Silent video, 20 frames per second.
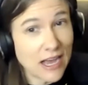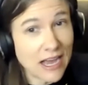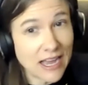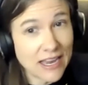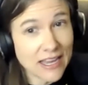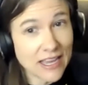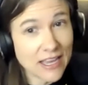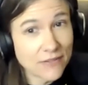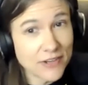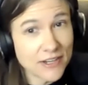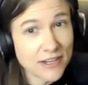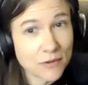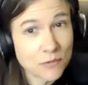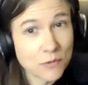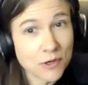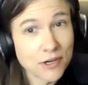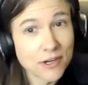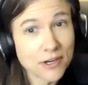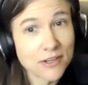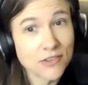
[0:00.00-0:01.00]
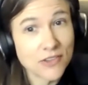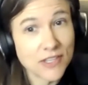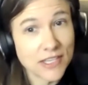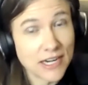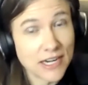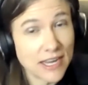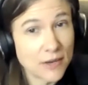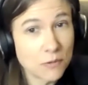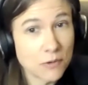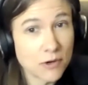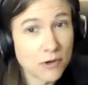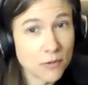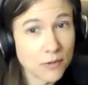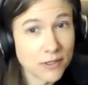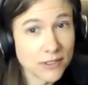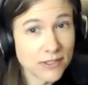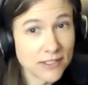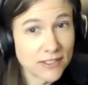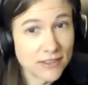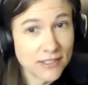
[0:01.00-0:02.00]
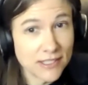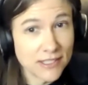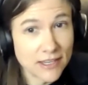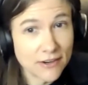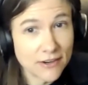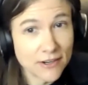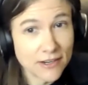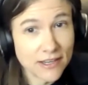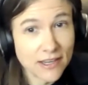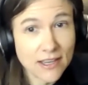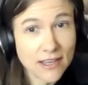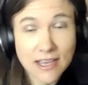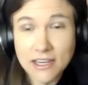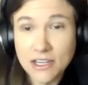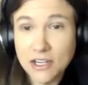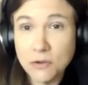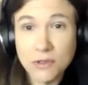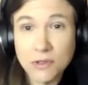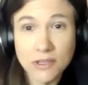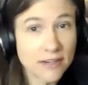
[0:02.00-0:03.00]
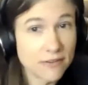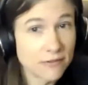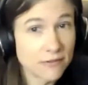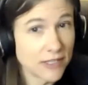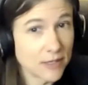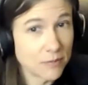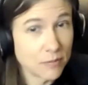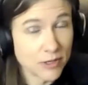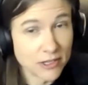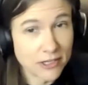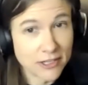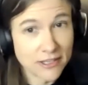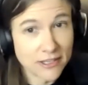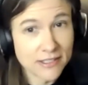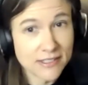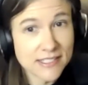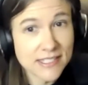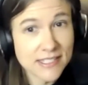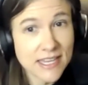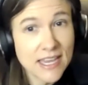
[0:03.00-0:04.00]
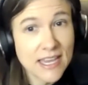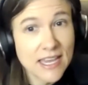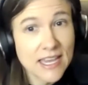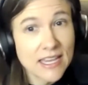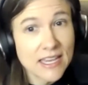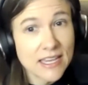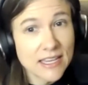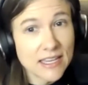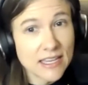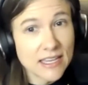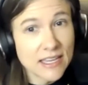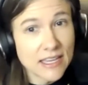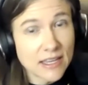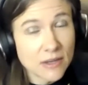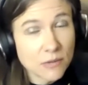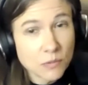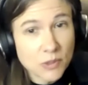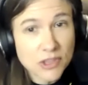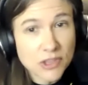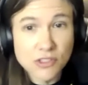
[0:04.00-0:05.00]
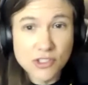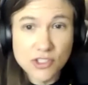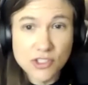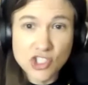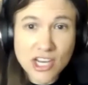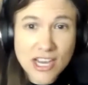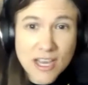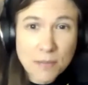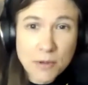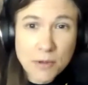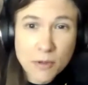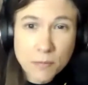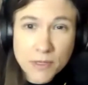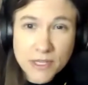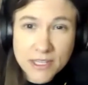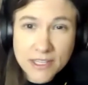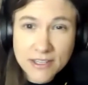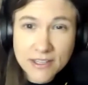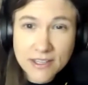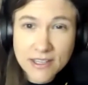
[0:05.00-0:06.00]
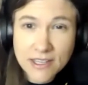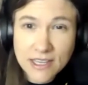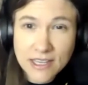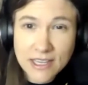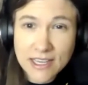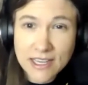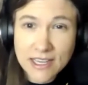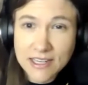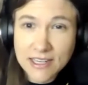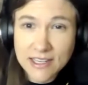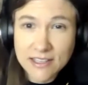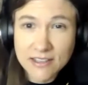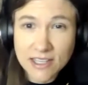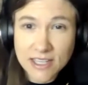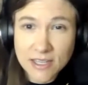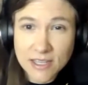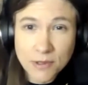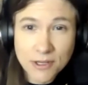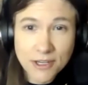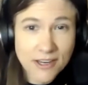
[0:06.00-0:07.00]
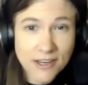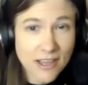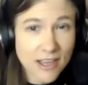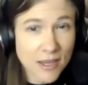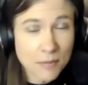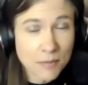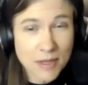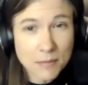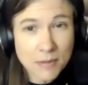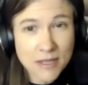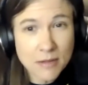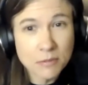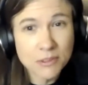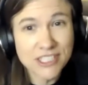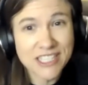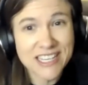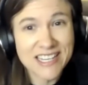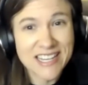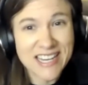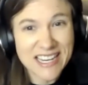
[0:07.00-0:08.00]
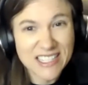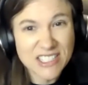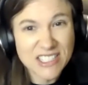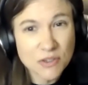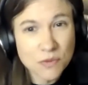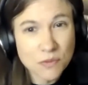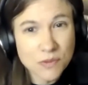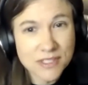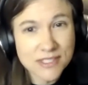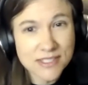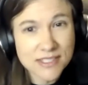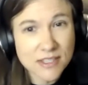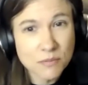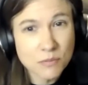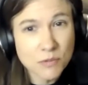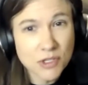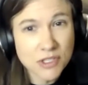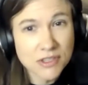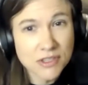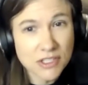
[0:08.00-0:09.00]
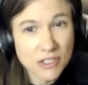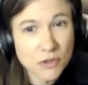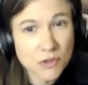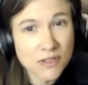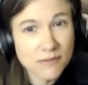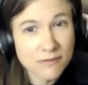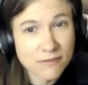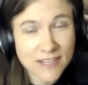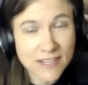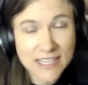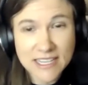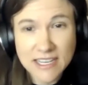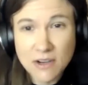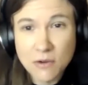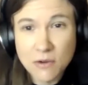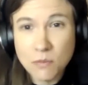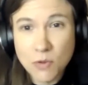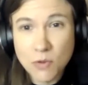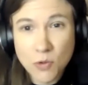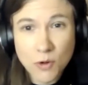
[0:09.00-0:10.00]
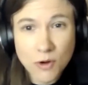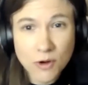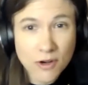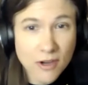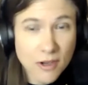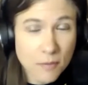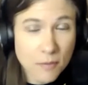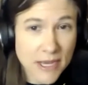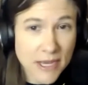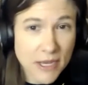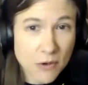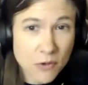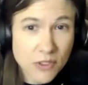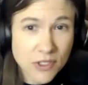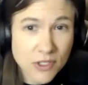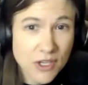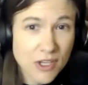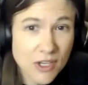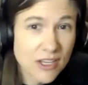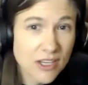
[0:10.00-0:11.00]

I have a network that I work with in the area. I know a lot of librarians. And when there's a job opening at a library, I may be able to connect you with someone that you can find out more about